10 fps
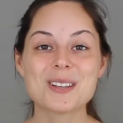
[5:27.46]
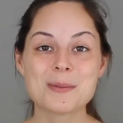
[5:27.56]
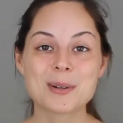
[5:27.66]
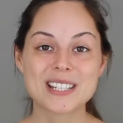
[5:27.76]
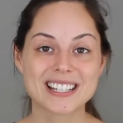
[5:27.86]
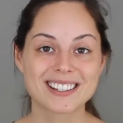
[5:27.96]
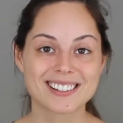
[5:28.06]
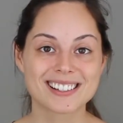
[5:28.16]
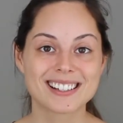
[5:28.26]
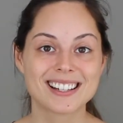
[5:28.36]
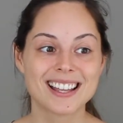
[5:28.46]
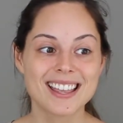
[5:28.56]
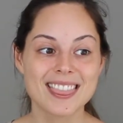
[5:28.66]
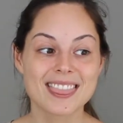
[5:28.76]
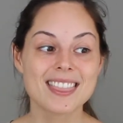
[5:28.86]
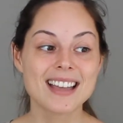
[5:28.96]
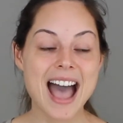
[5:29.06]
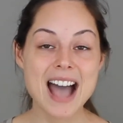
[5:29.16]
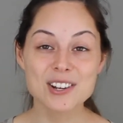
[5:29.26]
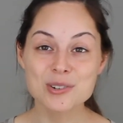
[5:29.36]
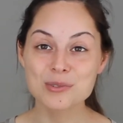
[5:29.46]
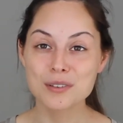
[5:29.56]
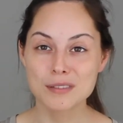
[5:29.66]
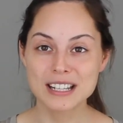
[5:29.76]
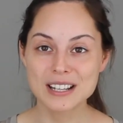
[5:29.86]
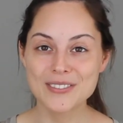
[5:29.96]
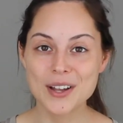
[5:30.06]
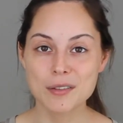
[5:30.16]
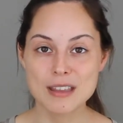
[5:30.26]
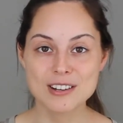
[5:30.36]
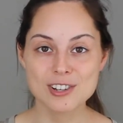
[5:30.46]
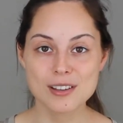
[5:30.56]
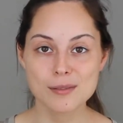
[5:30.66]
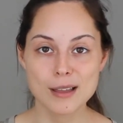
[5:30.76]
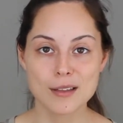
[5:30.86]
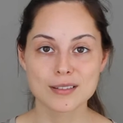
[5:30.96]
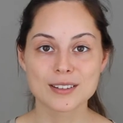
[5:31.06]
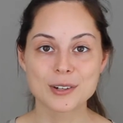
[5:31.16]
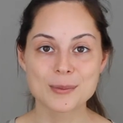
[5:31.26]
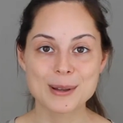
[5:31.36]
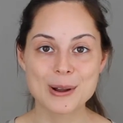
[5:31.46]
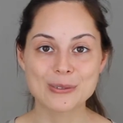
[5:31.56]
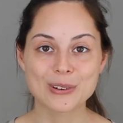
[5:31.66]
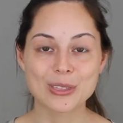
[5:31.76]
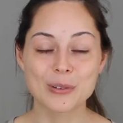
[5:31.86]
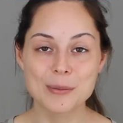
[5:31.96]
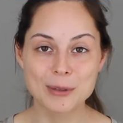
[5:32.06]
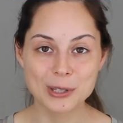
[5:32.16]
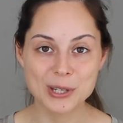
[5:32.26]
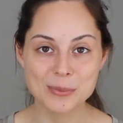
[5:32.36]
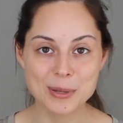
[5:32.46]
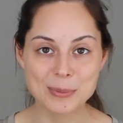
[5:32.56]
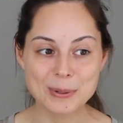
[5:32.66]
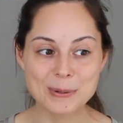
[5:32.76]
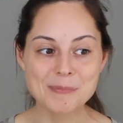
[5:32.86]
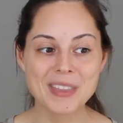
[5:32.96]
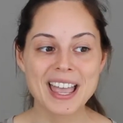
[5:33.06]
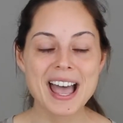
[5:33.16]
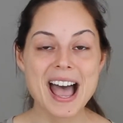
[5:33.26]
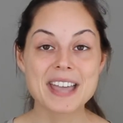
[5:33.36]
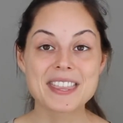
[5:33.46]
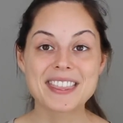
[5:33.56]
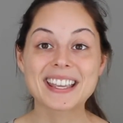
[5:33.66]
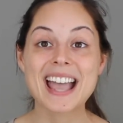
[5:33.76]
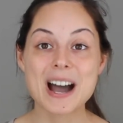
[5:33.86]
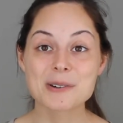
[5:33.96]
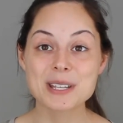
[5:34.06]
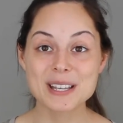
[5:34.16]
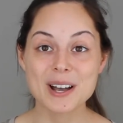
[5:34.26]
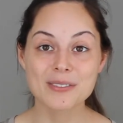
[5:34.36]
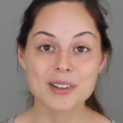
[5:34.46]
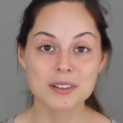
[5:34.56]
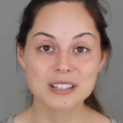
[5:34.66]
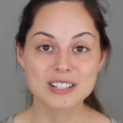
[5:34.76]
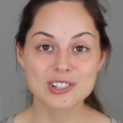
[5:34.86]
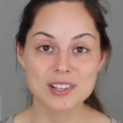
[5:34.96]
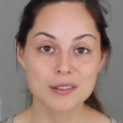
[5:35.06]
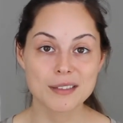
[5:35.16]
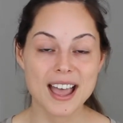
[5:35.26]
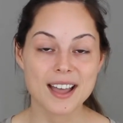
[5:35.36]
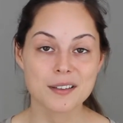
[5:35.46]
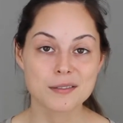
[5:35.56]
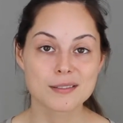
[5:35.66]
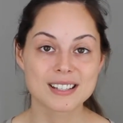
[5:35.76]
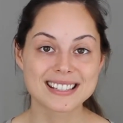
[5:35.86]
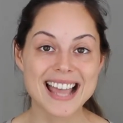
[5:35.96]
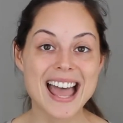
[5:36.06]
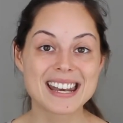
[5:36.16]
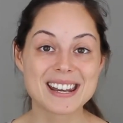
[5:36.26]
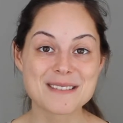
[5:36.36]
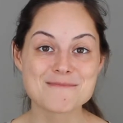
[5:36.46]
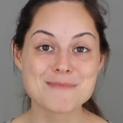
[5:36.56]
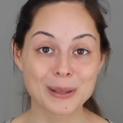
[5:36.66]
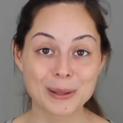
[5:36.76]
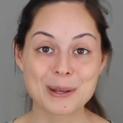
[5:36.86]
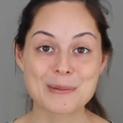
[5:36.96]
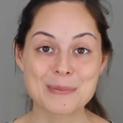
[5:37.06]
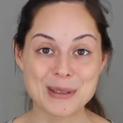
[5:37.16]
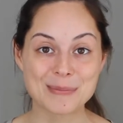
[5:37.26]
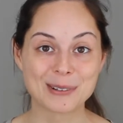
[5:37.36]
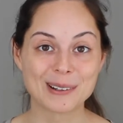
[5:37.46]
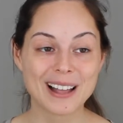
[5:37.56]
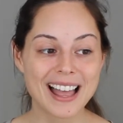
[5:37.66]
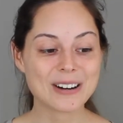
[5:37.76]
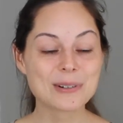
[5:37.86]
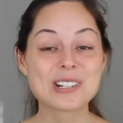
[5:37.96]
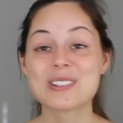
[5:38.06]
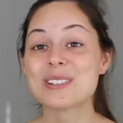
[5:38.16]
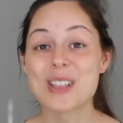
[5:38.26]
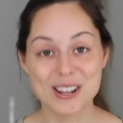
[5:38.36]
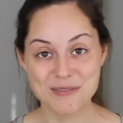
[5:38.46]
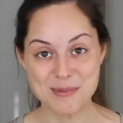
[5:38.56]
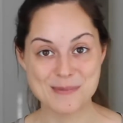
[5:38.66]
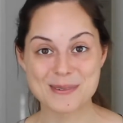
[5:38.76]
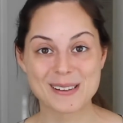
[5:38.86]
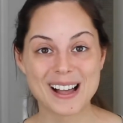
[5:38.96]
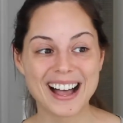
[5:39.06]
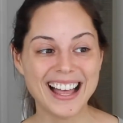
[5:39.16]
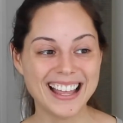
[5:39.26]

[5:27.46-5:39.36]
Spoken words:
in particular, the actual city of Los Angeles has a little bit over 3 million people, and then the county of Los Angeles has 10 million people, which is a lot of people,